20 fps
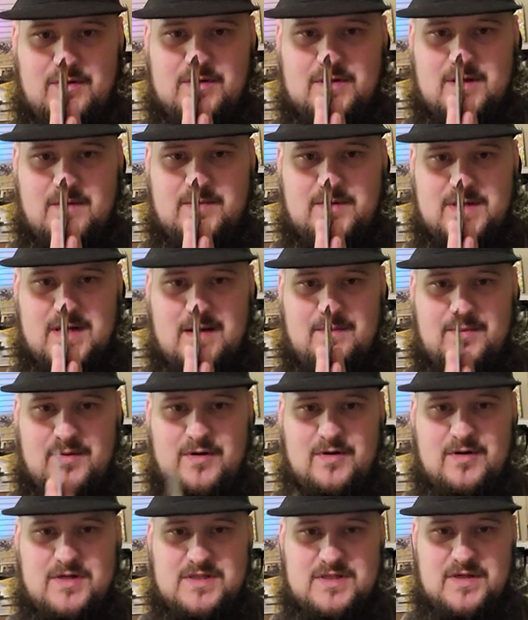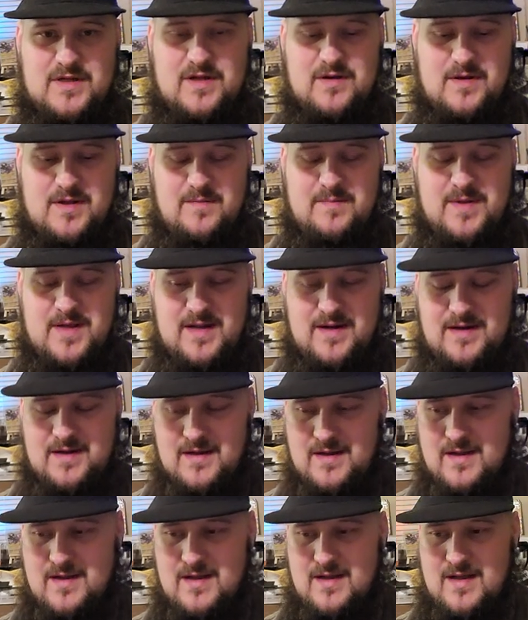load, couple top loader so don't get bent,
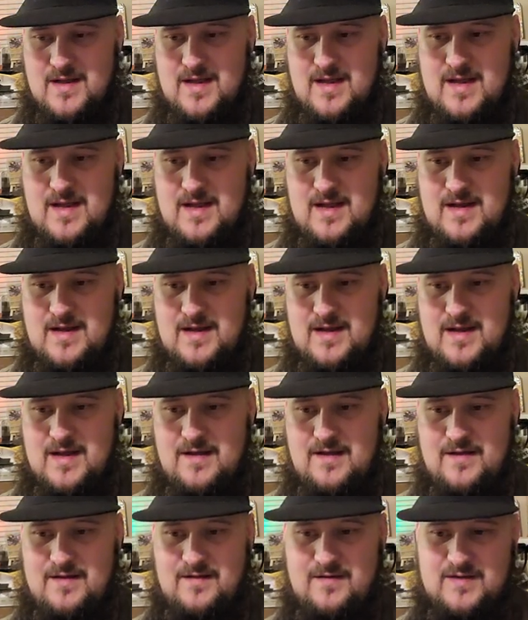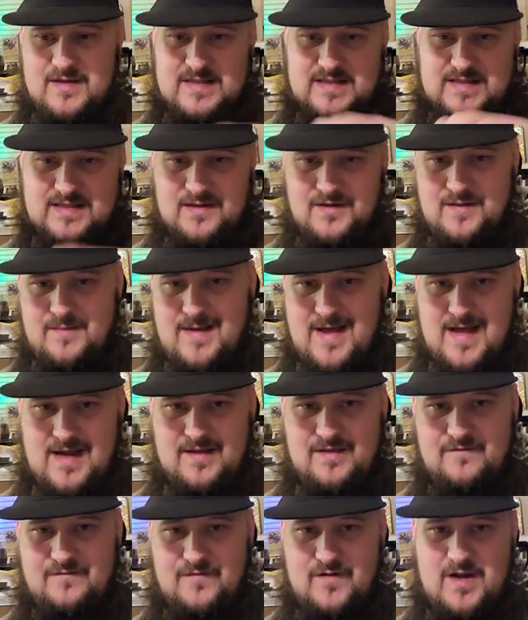and uh, seal the
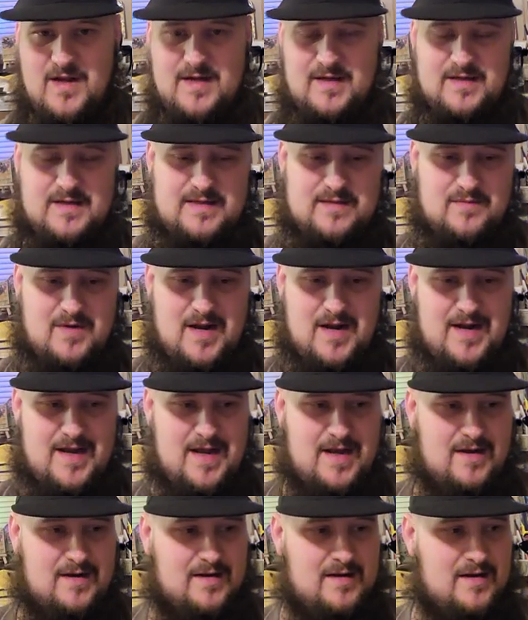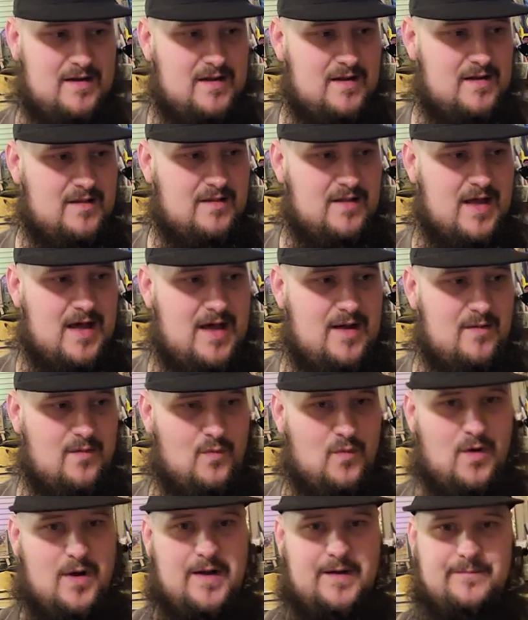bag in the front, write down
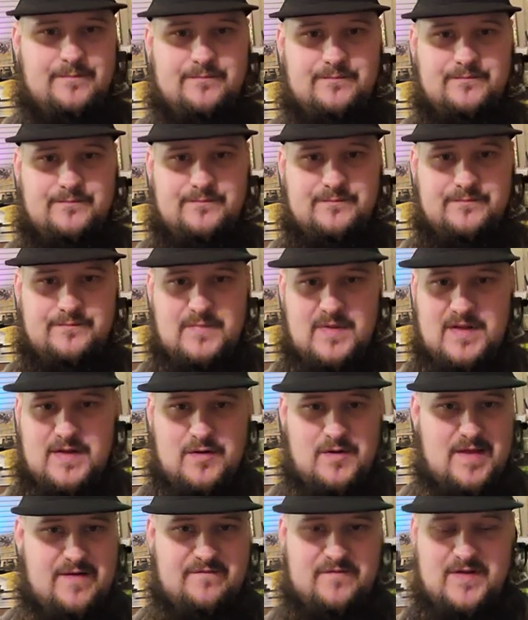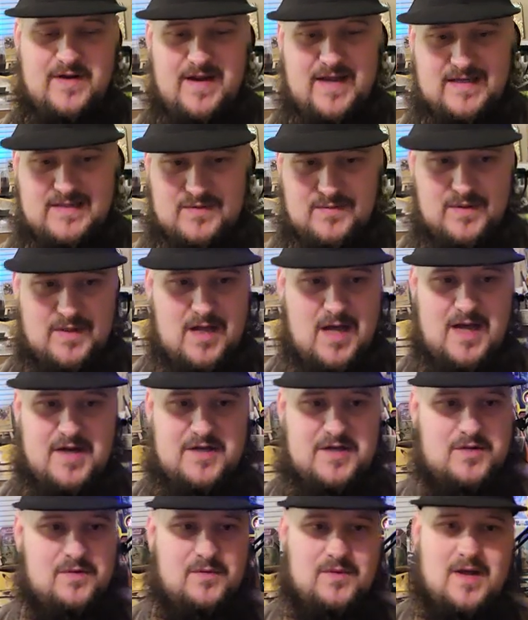lot one, and do that for the next one,
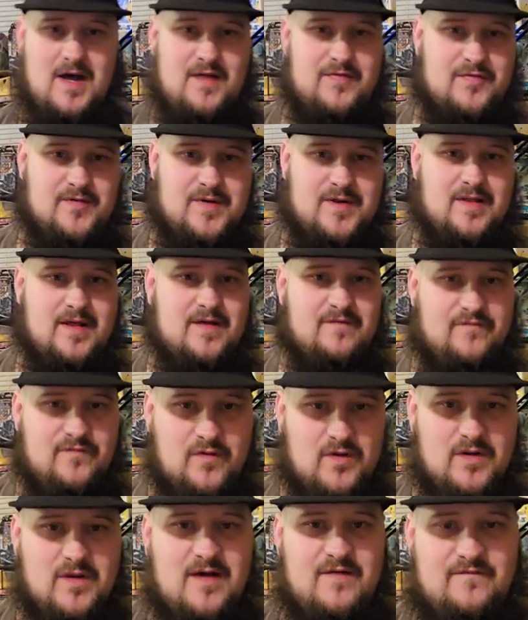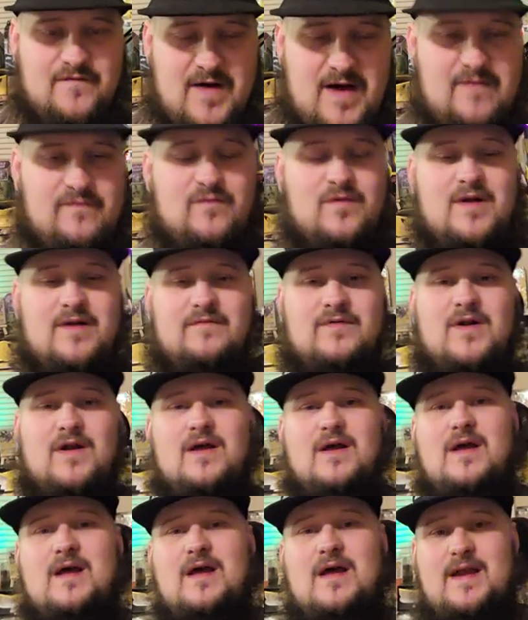lot two, lot three, lot four, lot five, whatever.
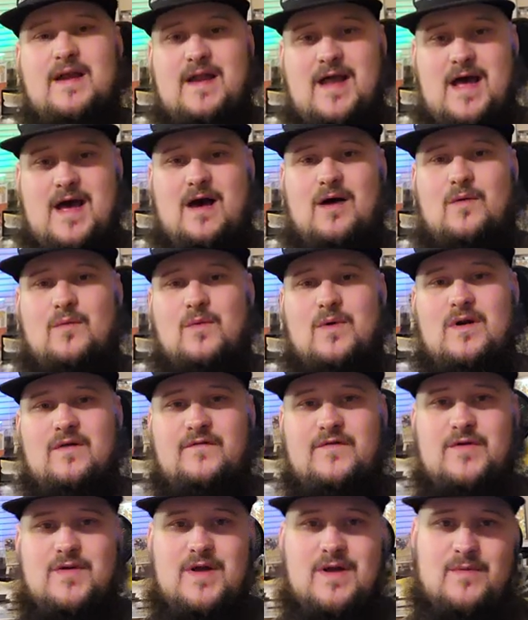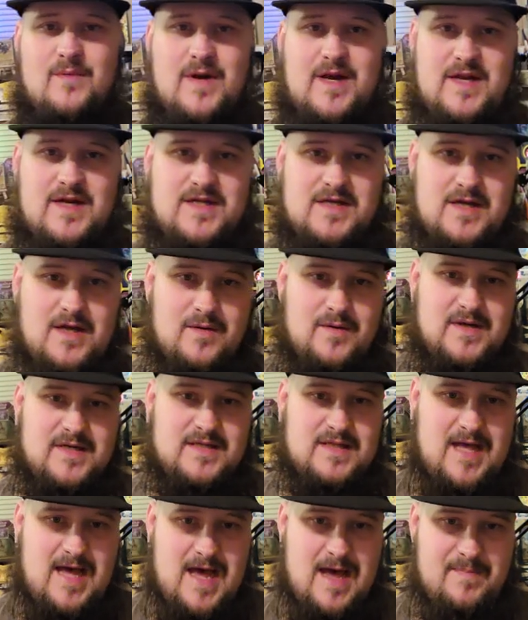Now, whenever you get ready to go
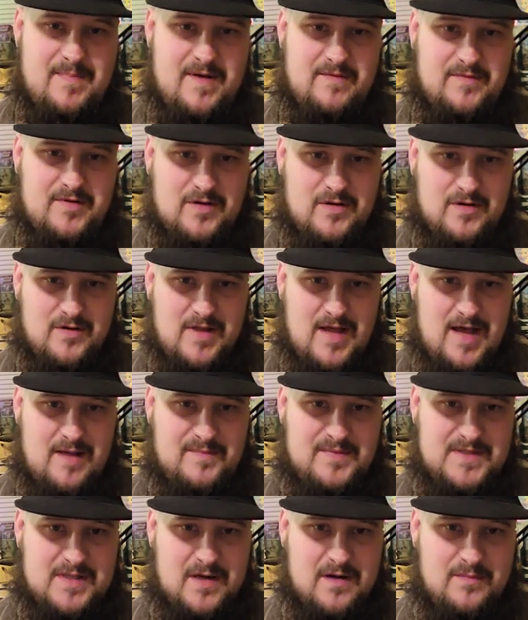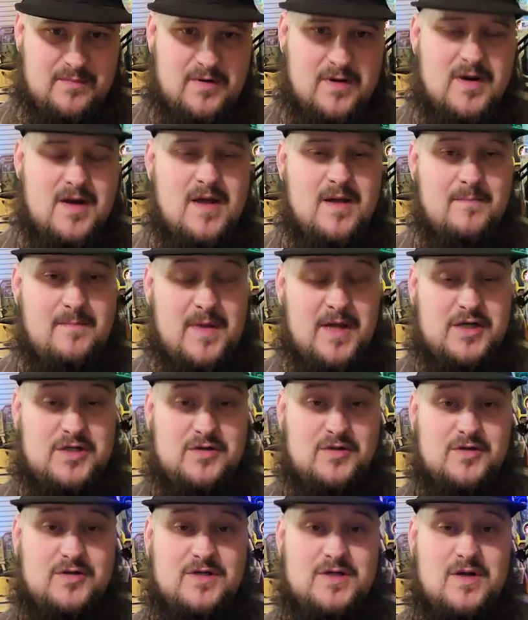into the app after your live's over, make
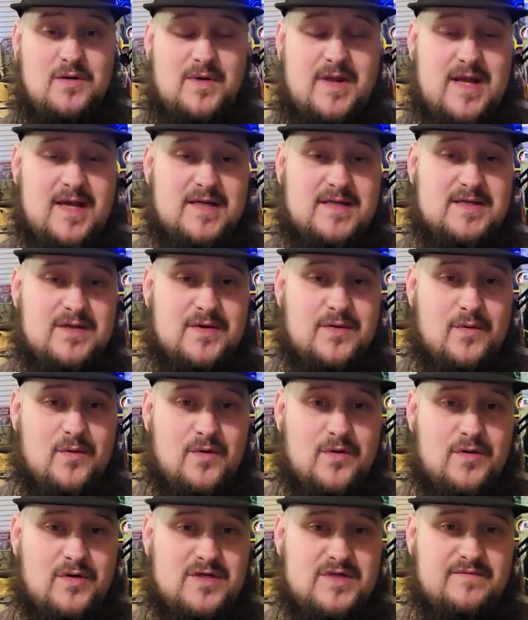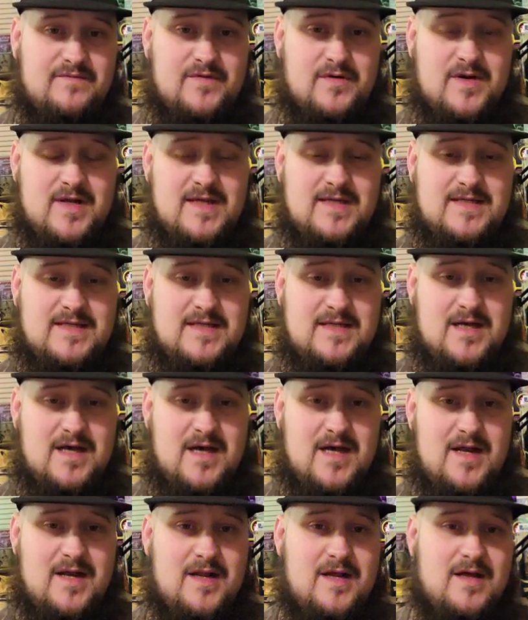sure there's no canceled orders. If there is
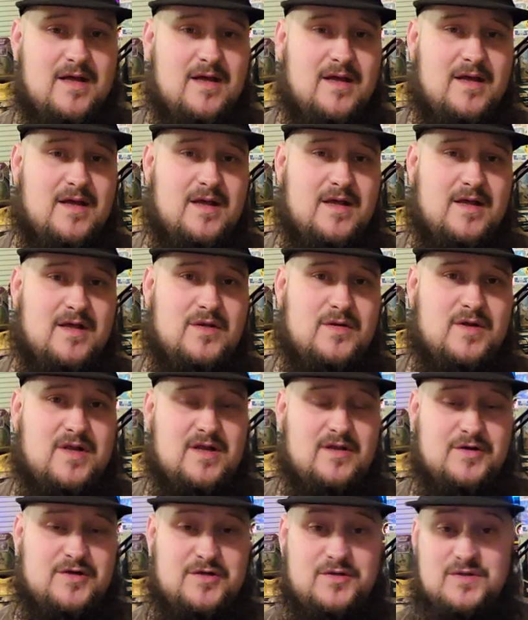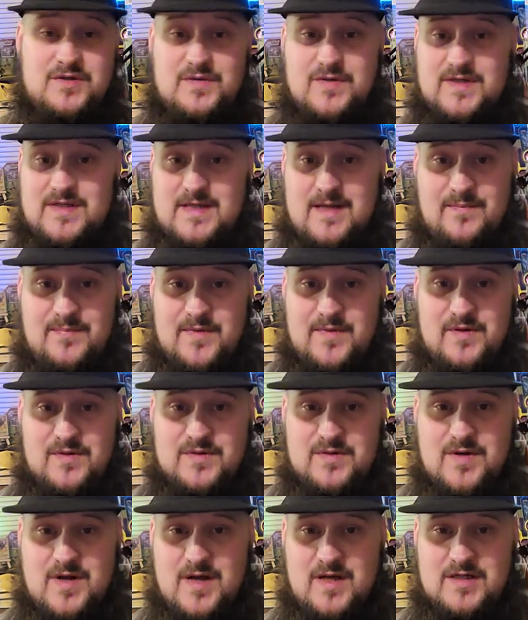none, you can either choose to accept
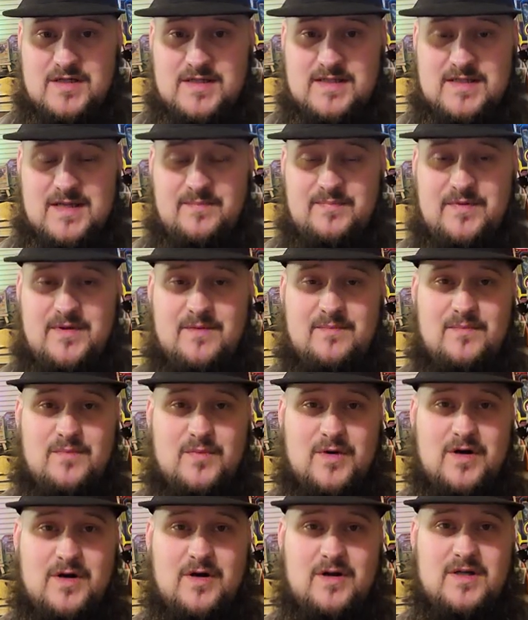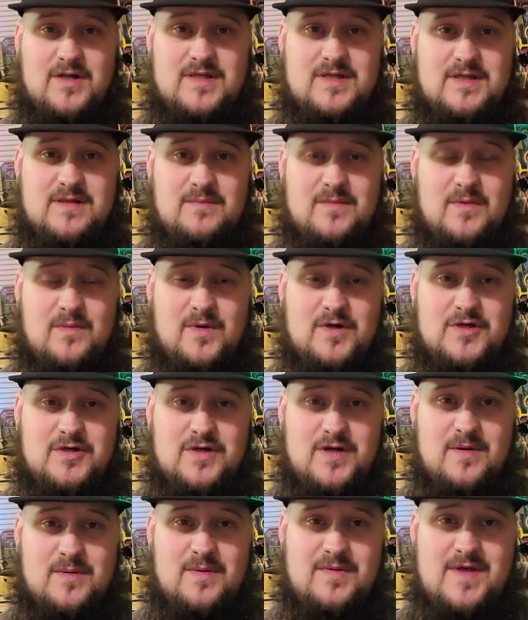those or not to accept them, regardless. But once
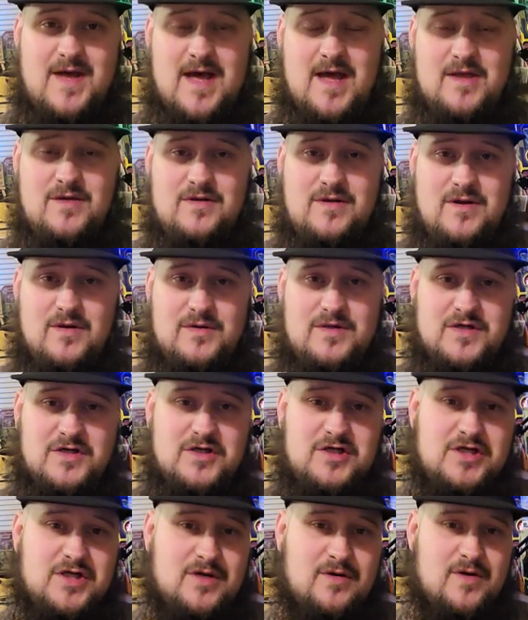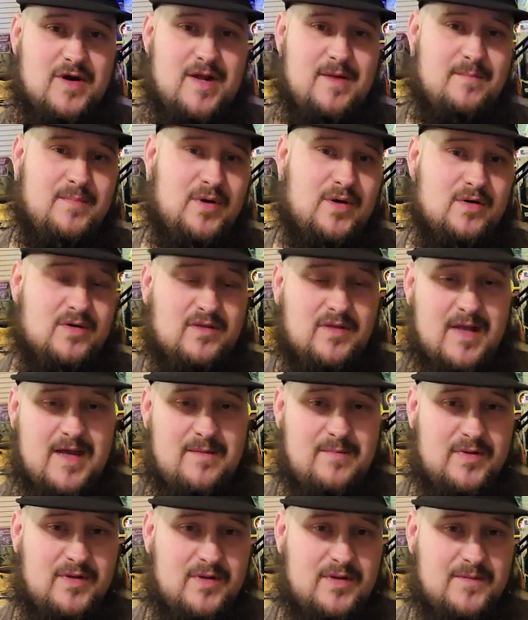you're done with that, you go to generate bulk
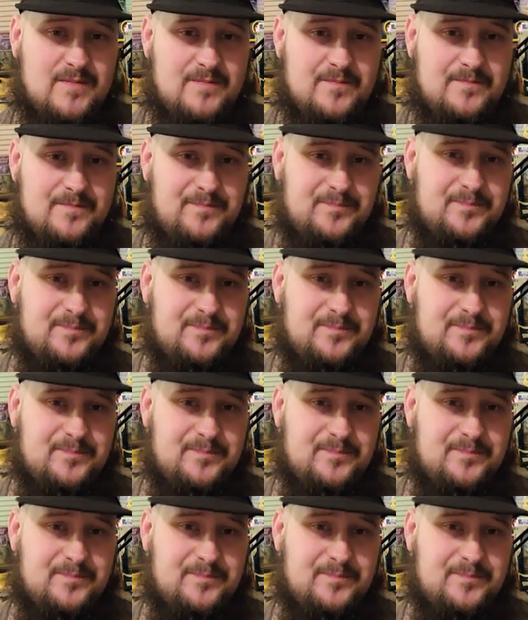label.